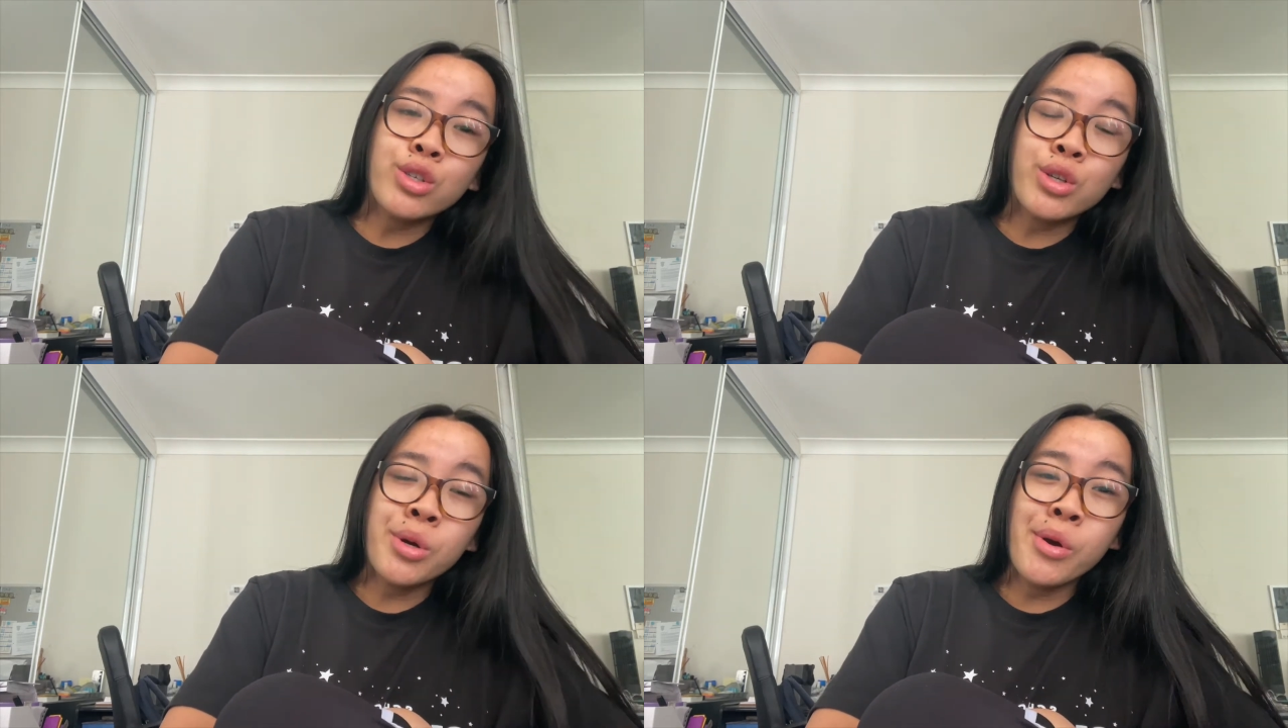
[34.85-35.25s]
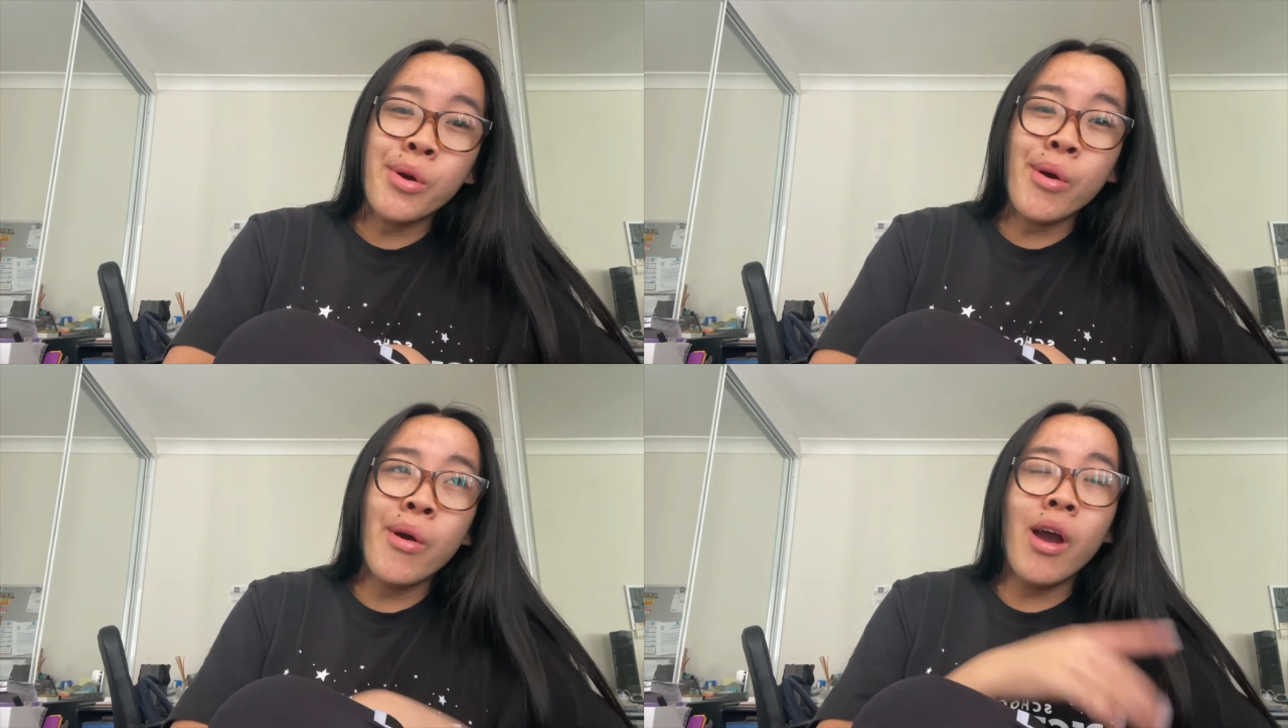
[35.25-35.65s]

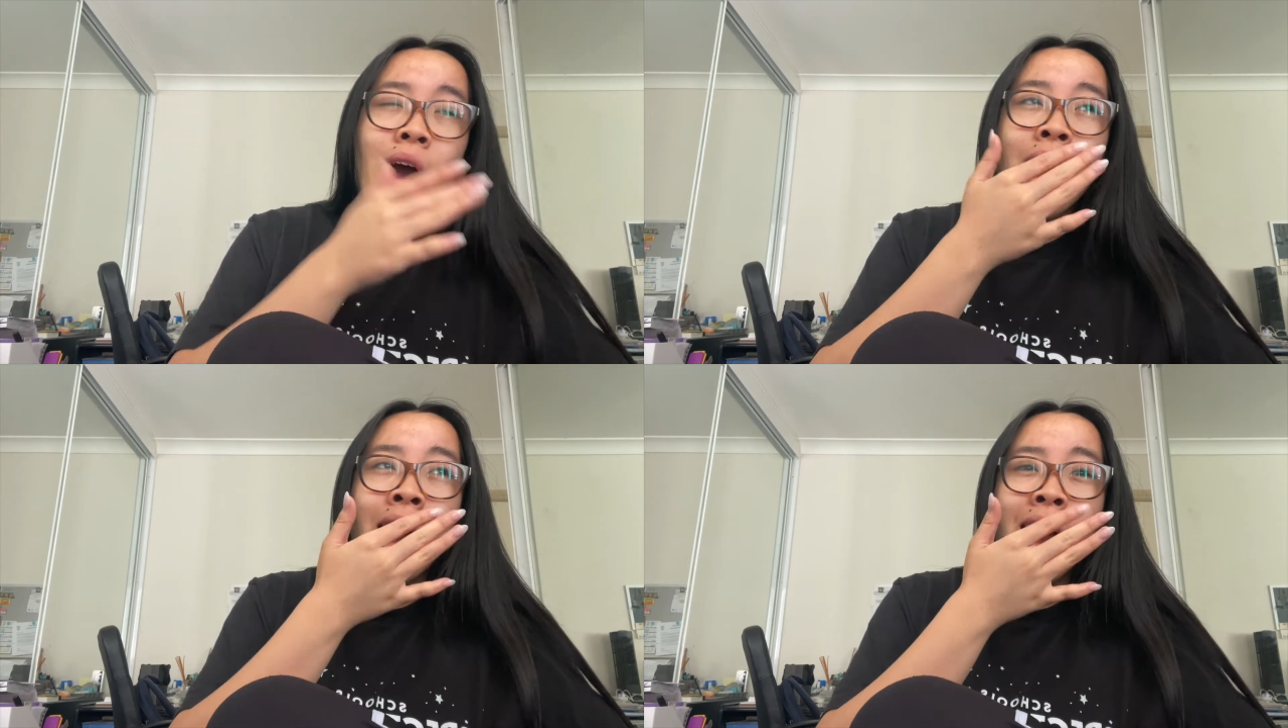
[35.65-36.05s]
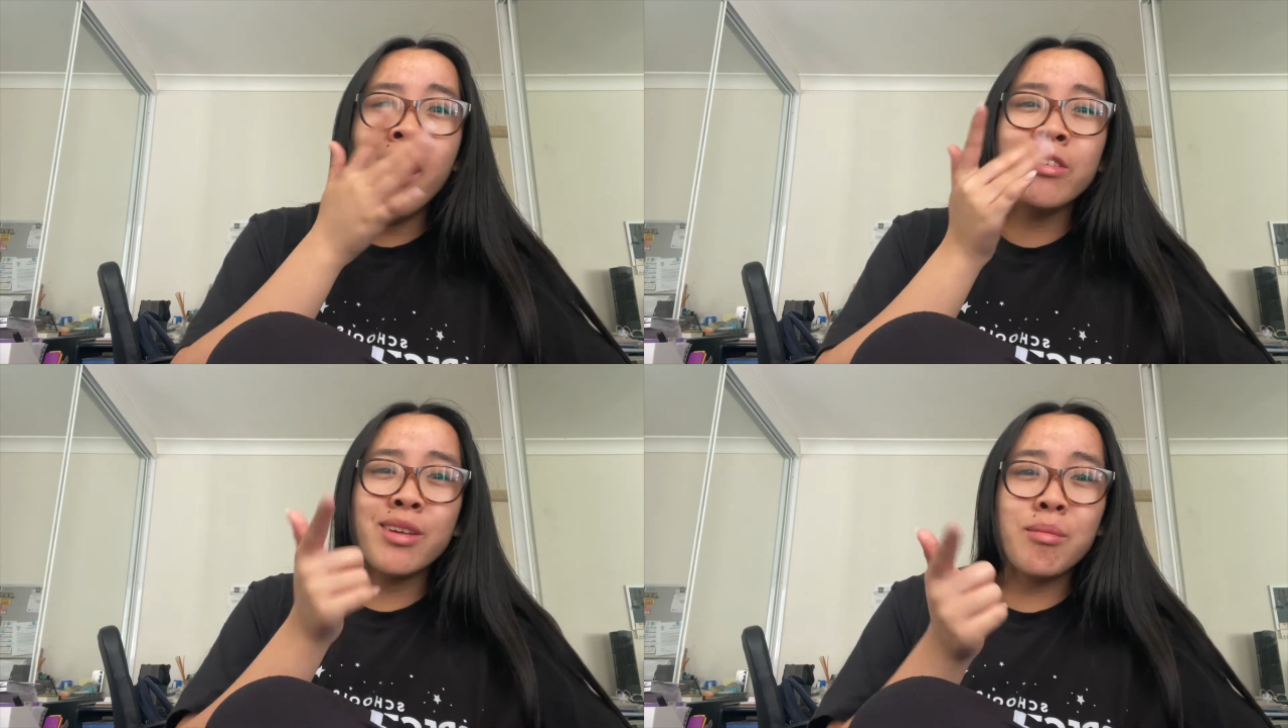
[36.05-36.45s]
to
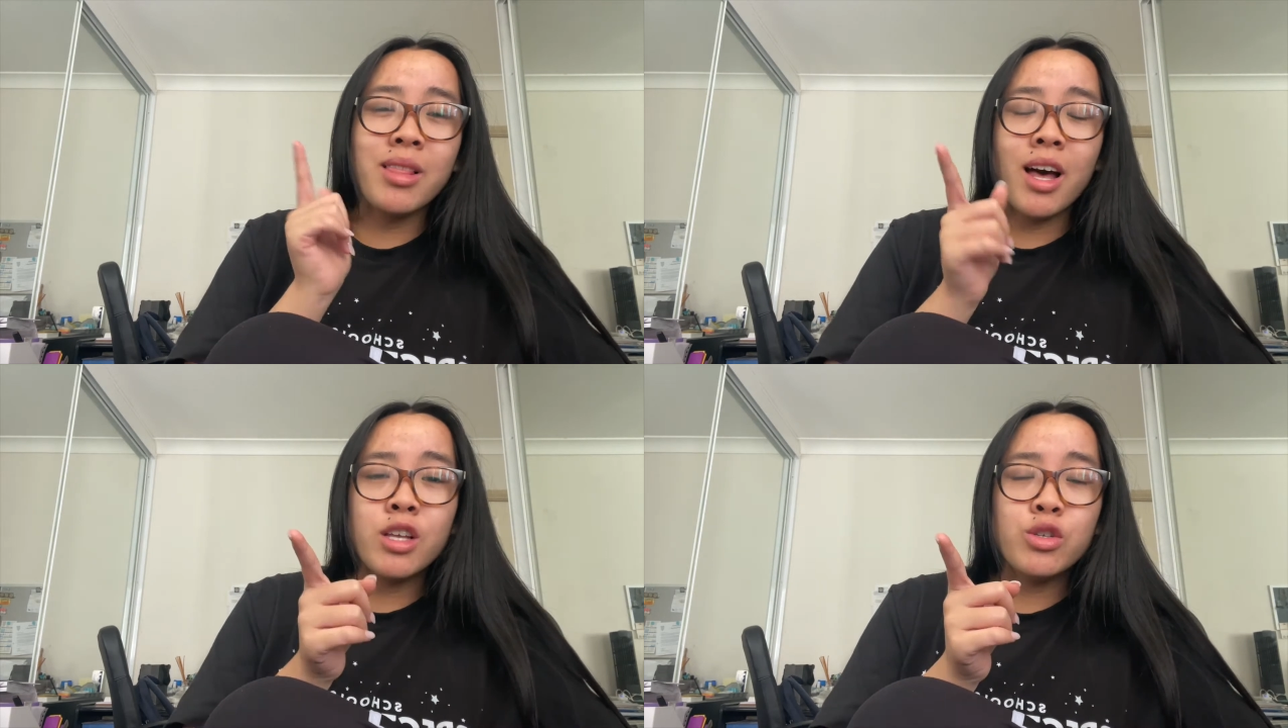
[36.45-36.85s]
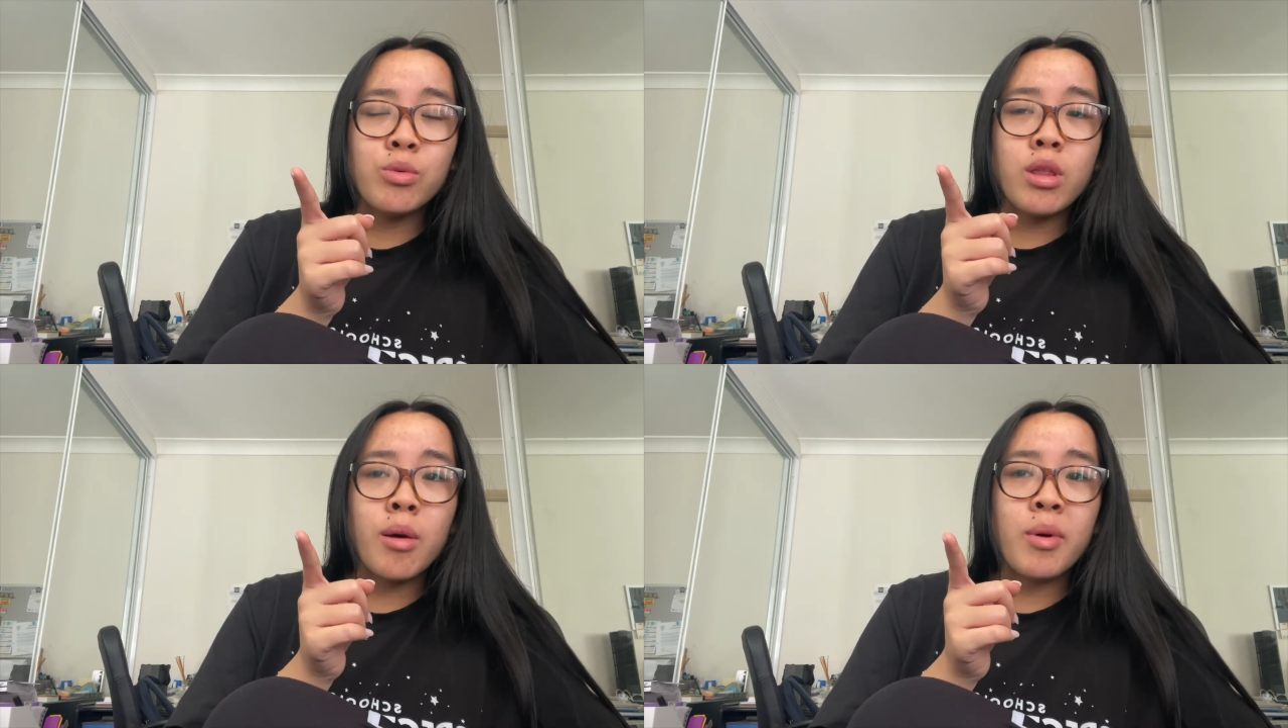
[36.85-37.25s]
some lunch
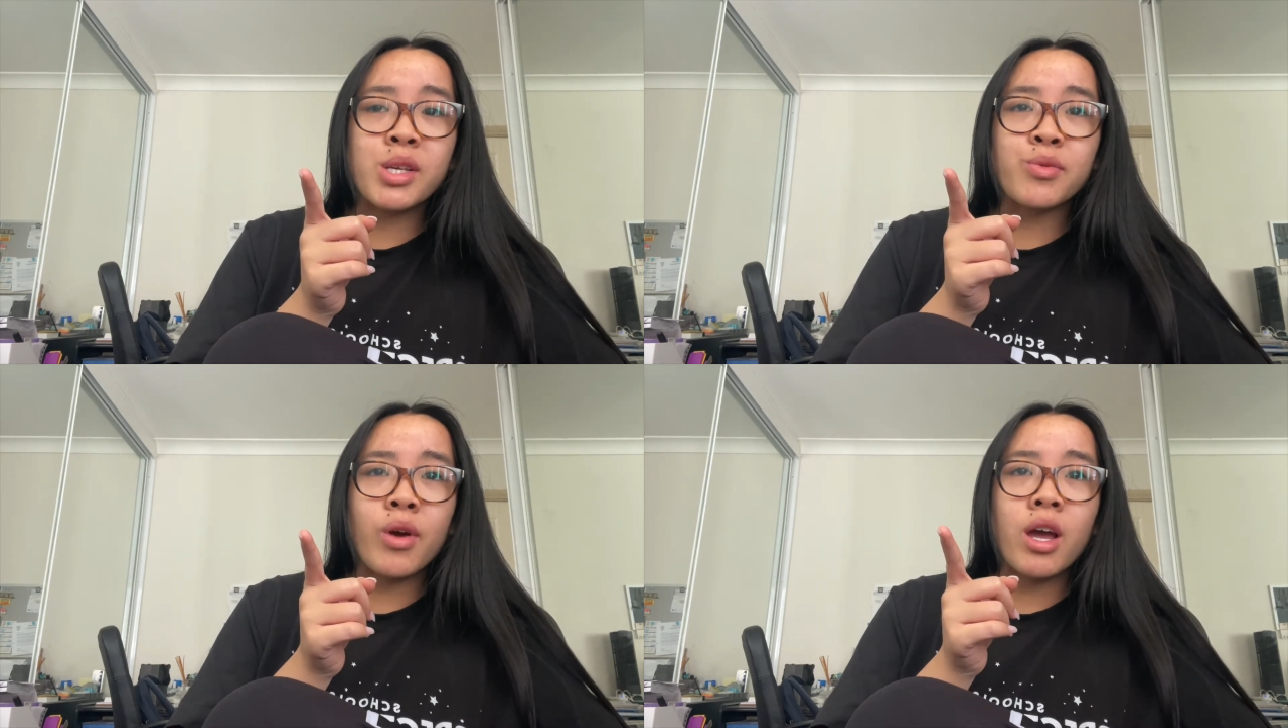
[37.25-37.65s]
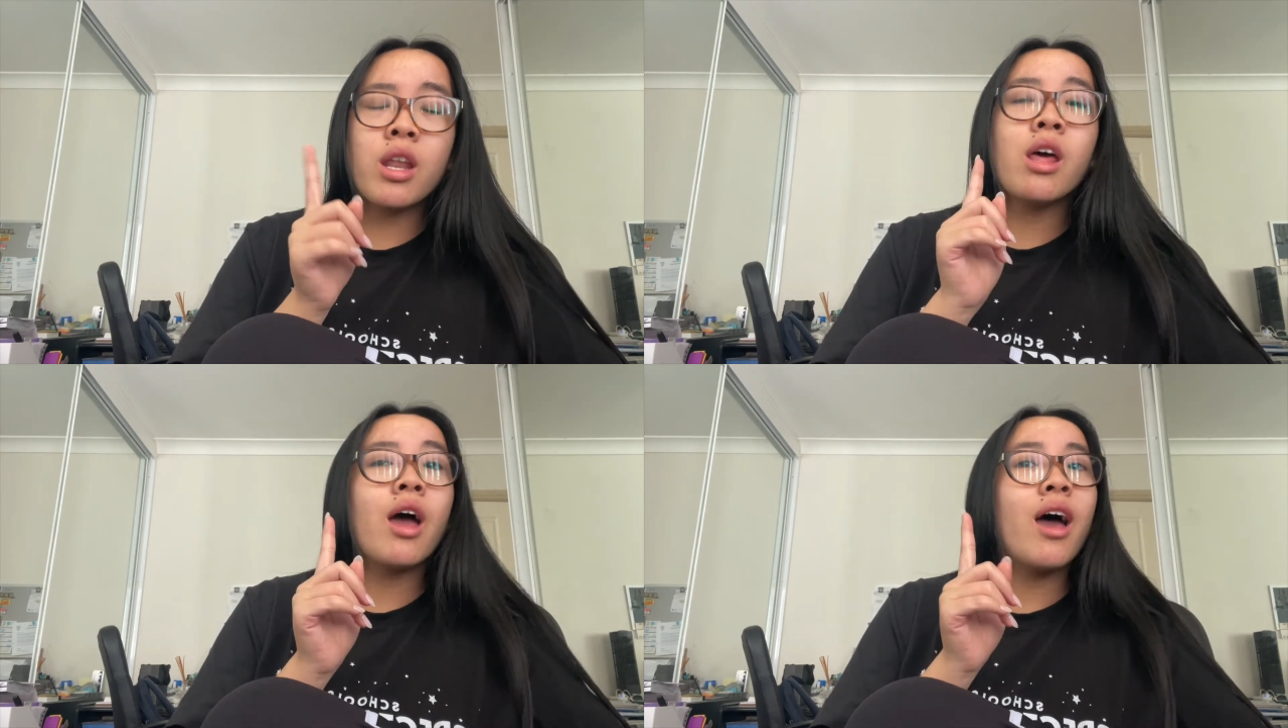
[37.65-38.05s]
with her best friend,